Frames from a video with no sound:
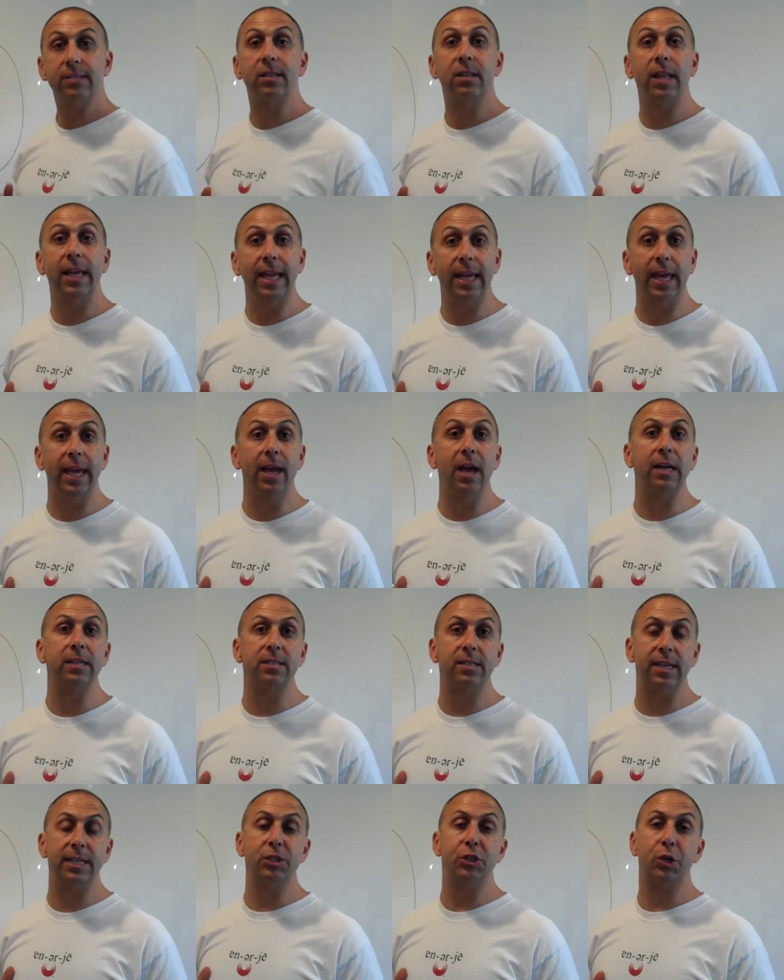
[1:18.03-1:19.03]
is leaky
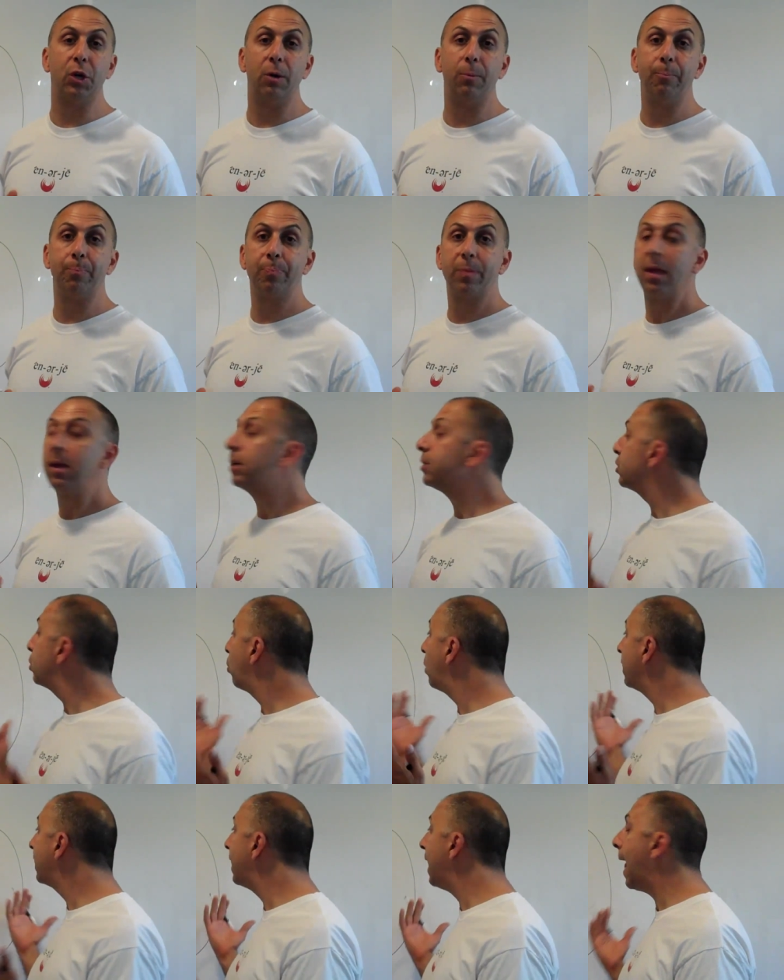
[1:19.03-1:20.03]
gut syndrome.
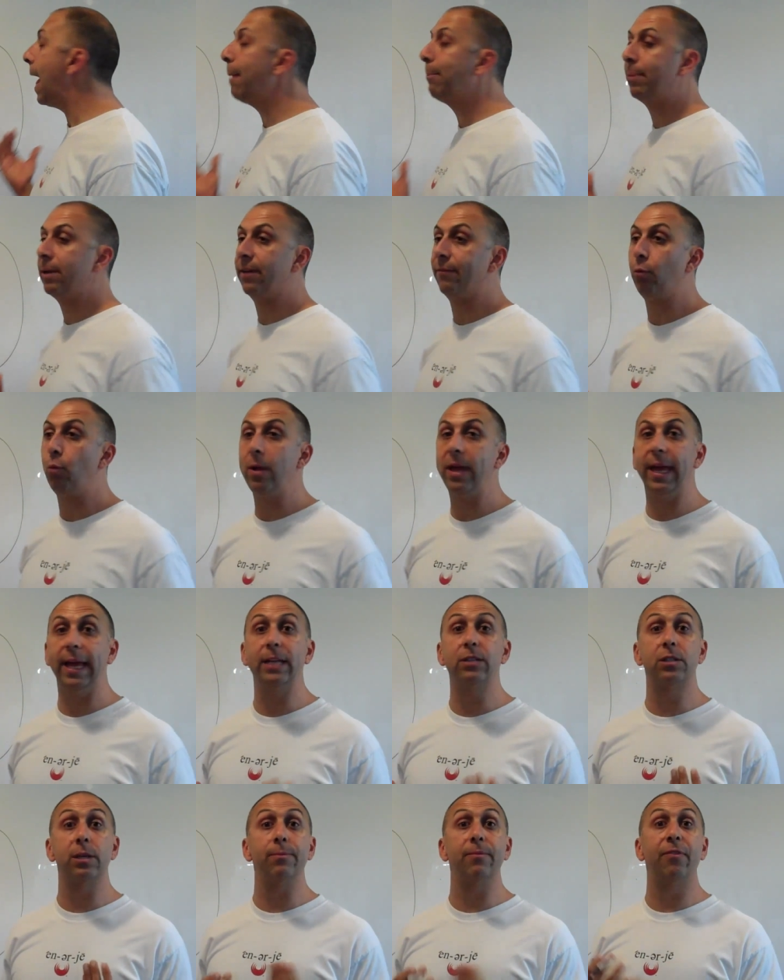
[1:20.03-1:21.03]
So what can happen? If we
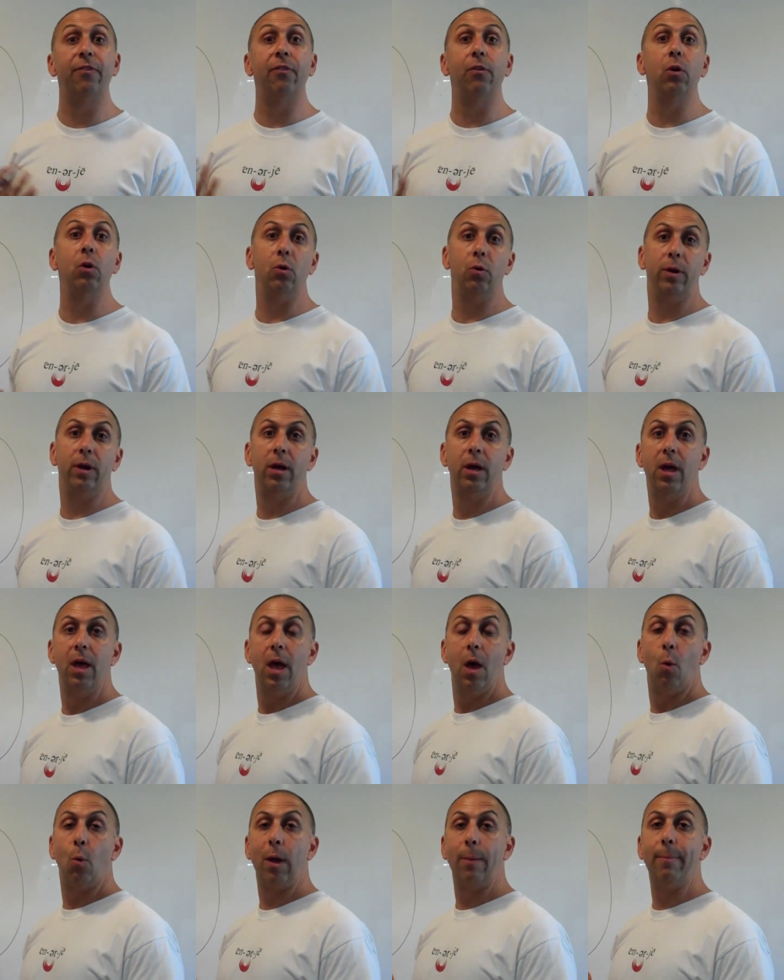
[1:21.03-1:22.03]
eat some food,
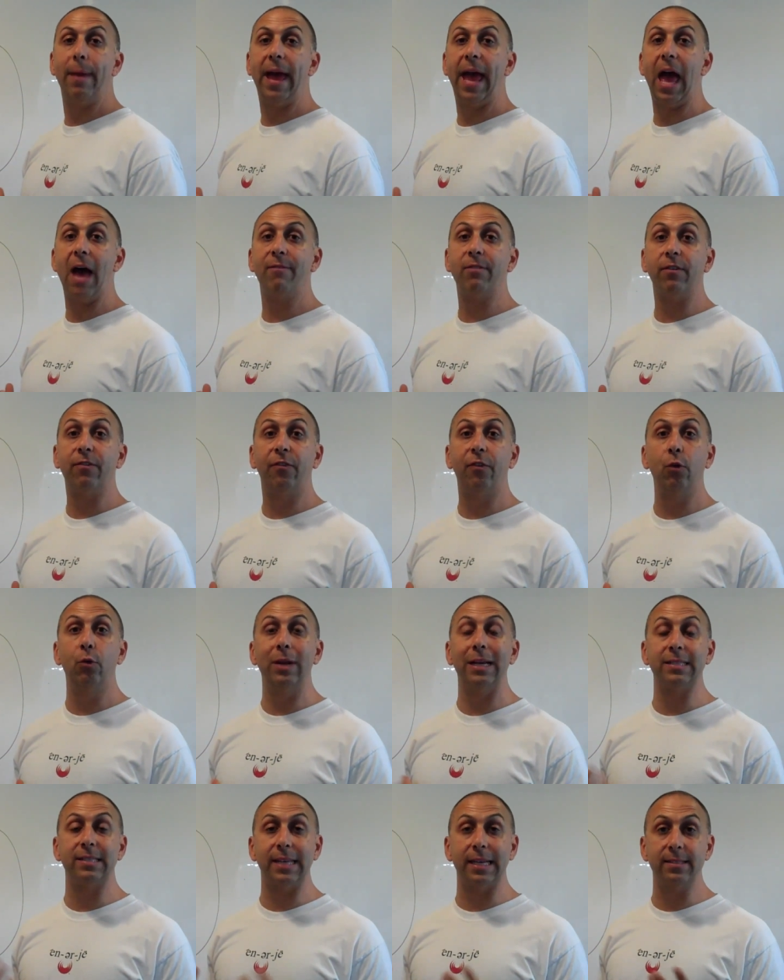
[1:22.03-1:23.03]
we may have a
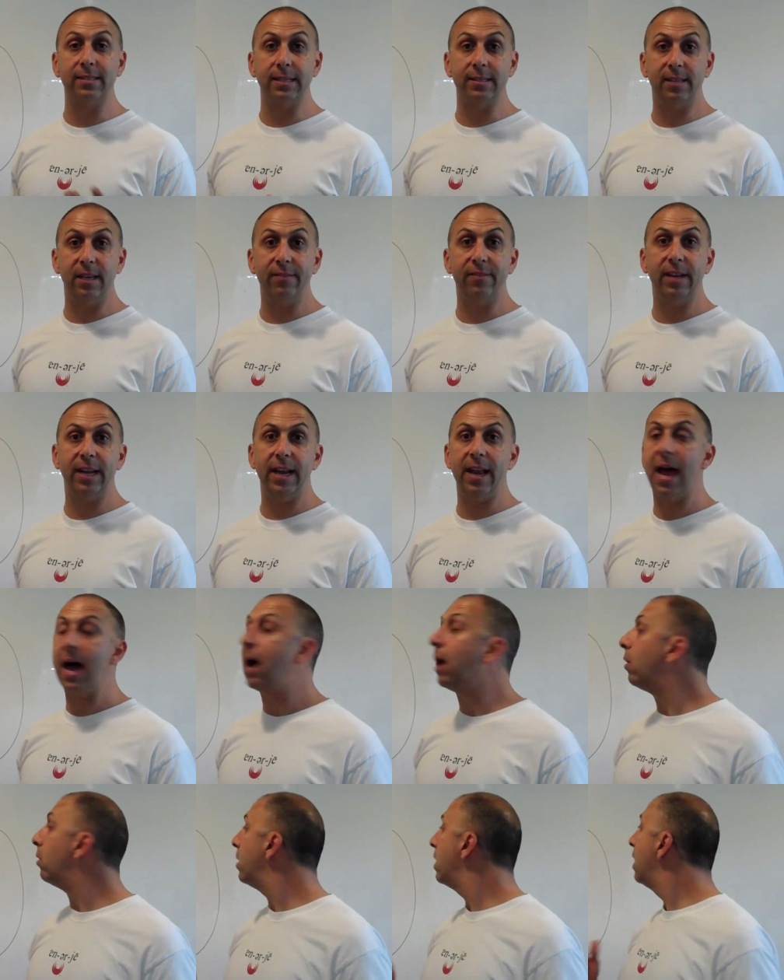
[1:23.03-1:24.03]
food sensitivity
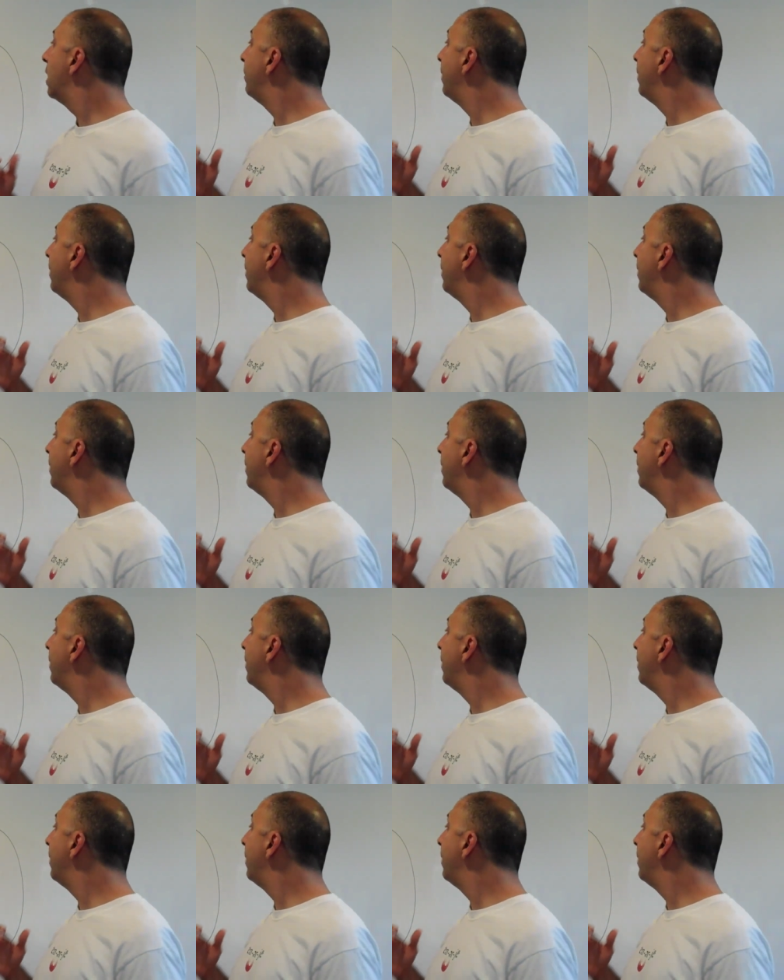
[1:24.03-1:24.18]
now